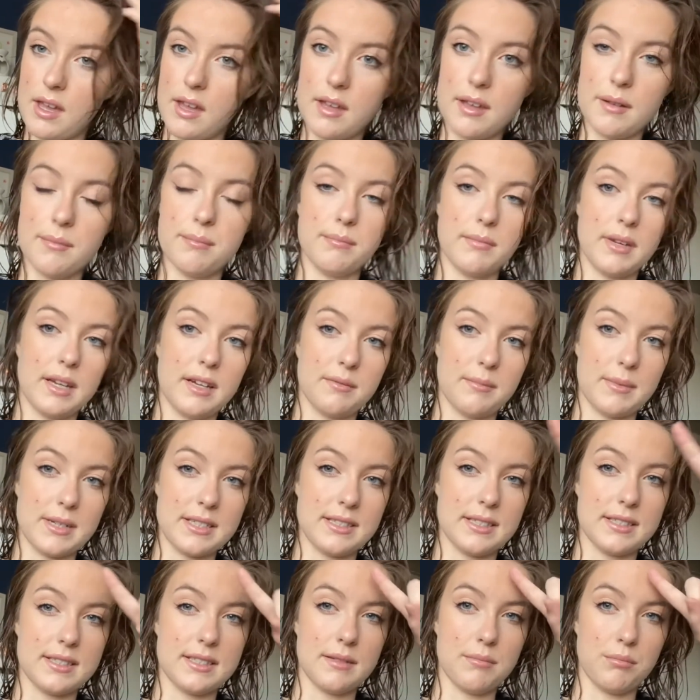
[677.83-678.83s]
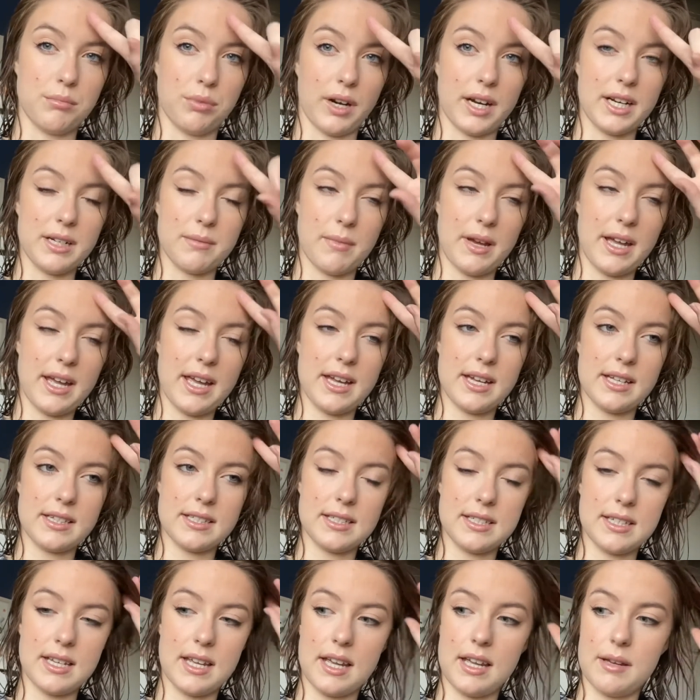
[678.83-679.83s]
I have my sister braid my hair
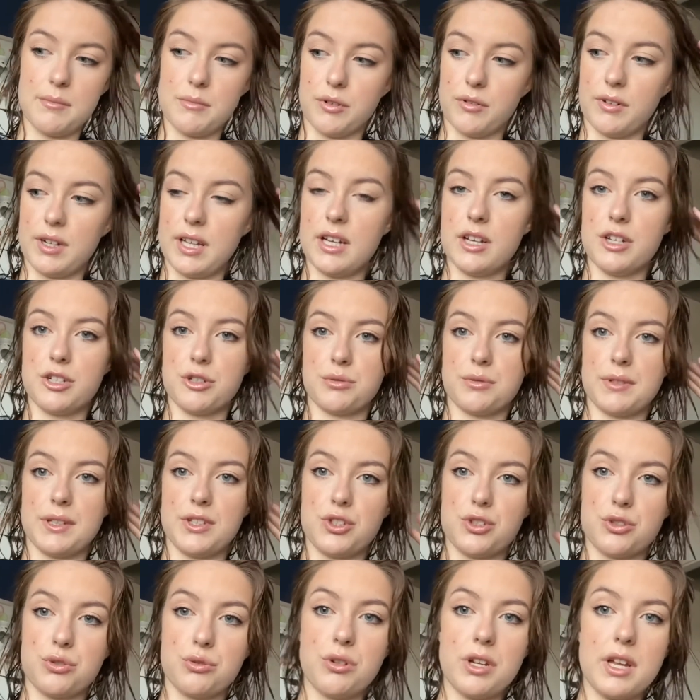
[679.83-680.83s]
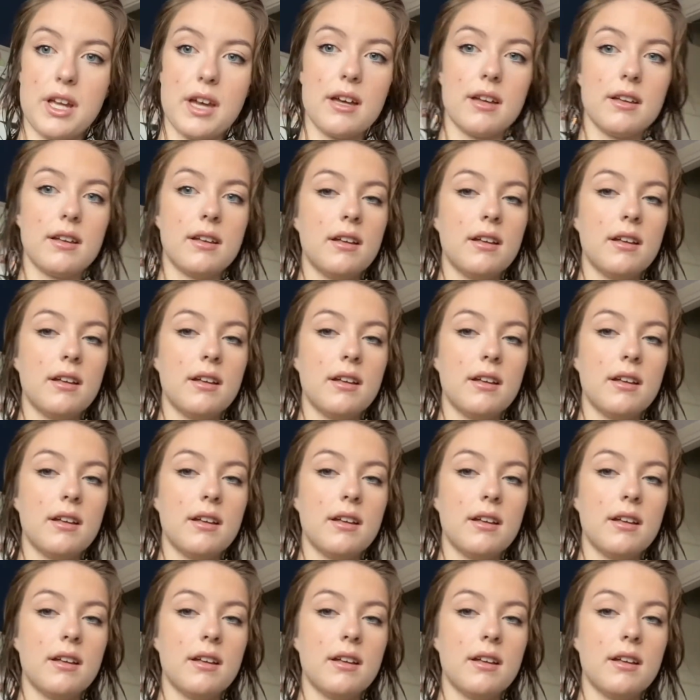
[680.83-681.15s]
today. I'm not really 100% sure yet,